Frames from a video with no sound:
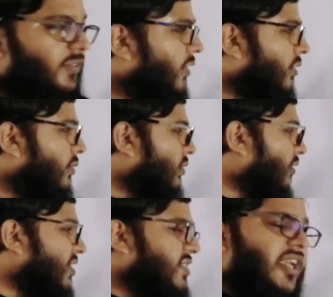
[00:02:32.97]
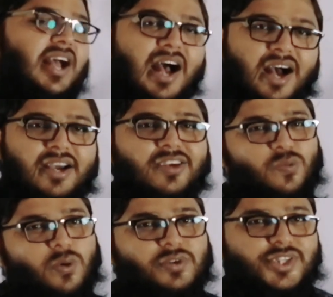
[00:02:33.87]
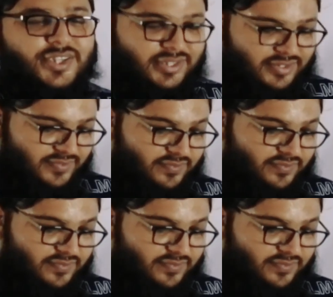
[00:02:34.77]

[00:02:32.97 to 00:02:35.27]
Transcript: So if I say I water,